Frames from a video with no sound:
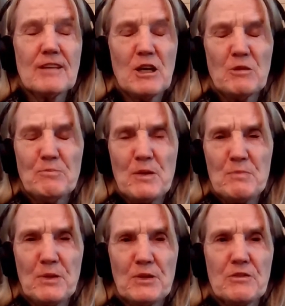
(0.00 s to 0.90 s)
help
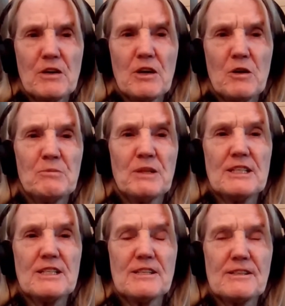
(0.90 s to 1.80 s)
people who are
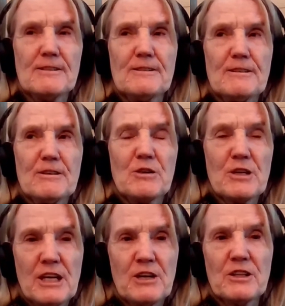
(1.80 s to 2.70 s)
homeless or
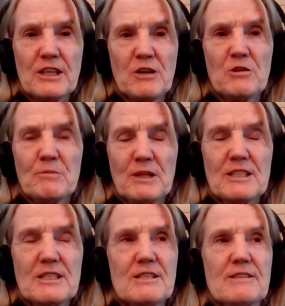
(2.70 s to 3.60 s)
nearly
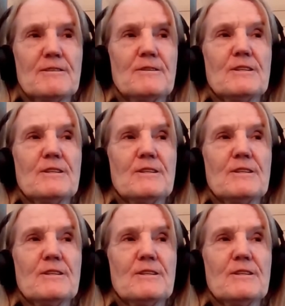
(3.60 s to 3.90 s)
homeless.